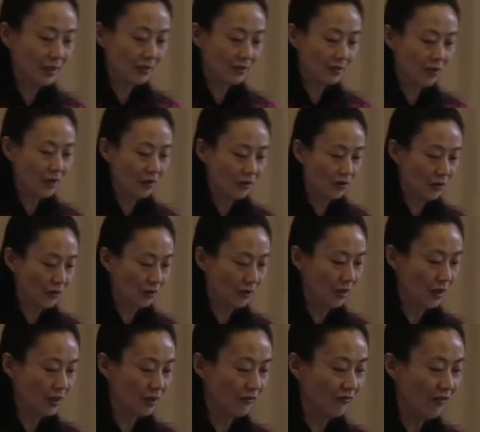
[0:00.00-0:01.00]

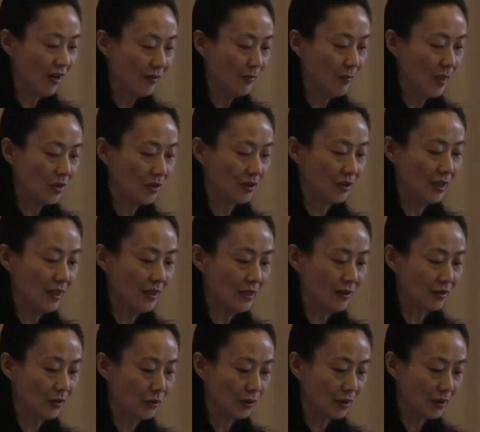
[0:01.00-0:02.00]
distinction is very much
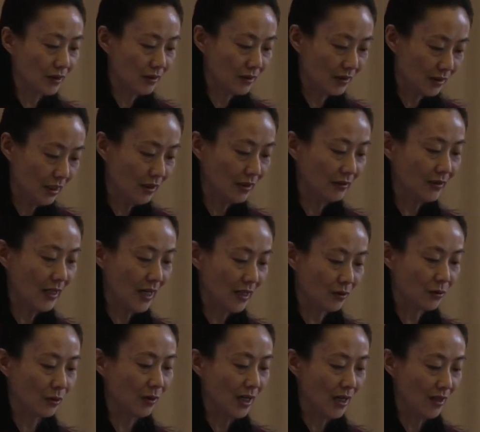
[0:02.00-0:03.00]

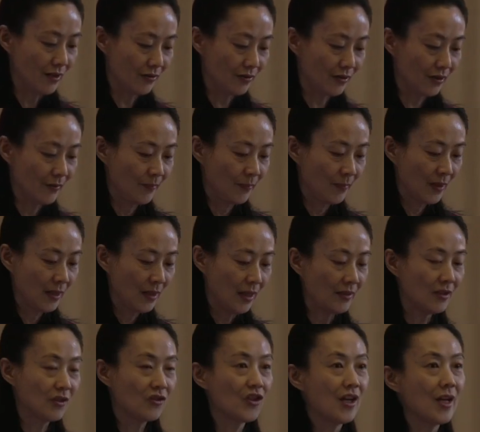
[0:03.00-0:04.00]
decontextualized
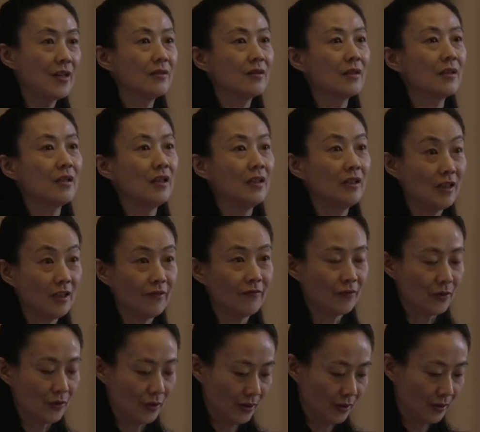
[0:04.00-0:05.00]
and gender
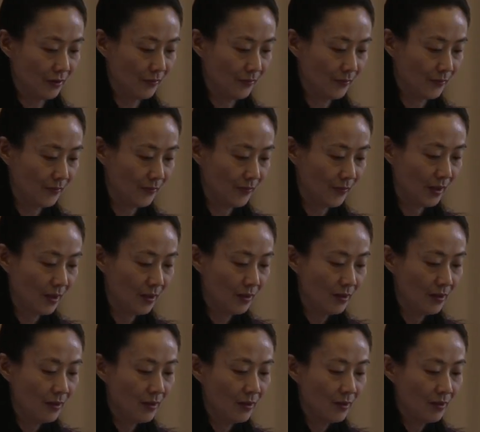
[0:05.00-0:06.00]
indifferent.
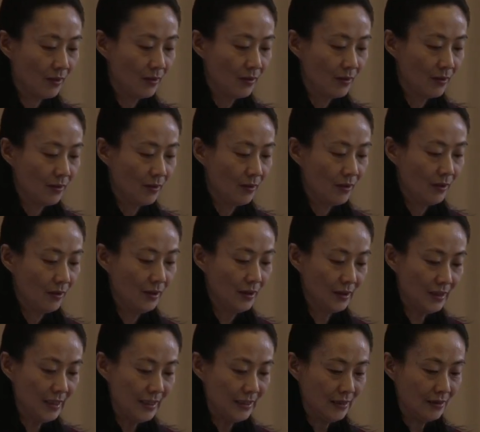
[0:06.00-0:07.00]

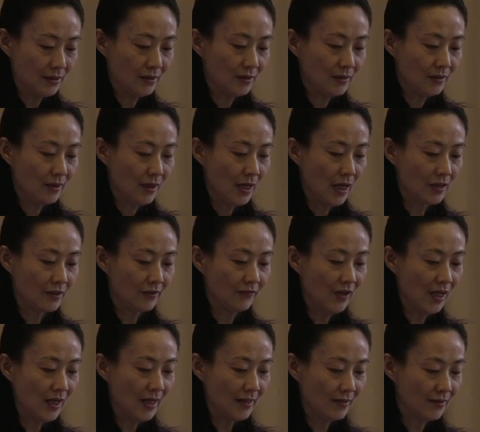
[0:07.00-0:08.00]
Indeed, as
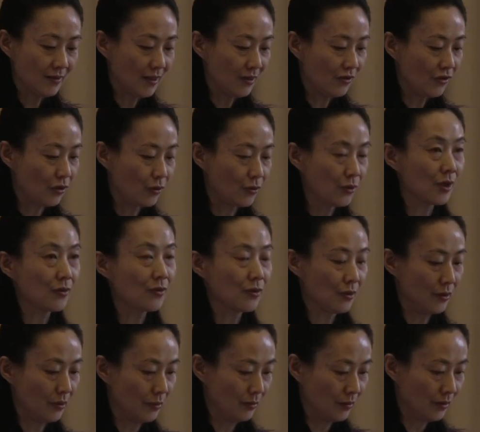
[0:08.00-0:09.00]
far as such
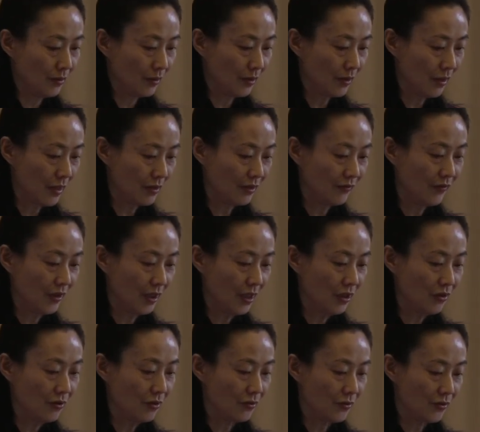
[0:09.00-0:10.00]
structural
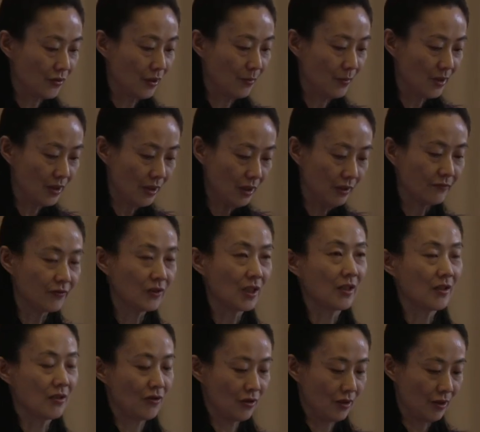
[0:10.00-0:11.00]
classifications themselves
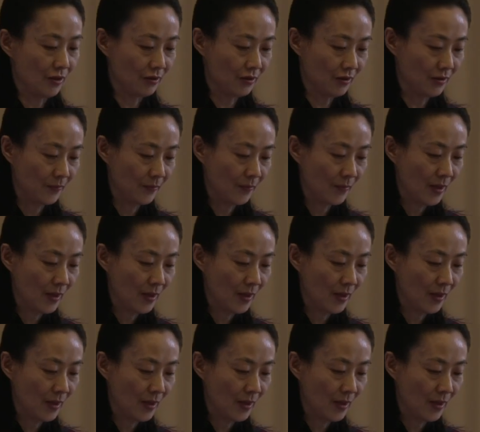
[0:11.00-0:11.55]
are concerned,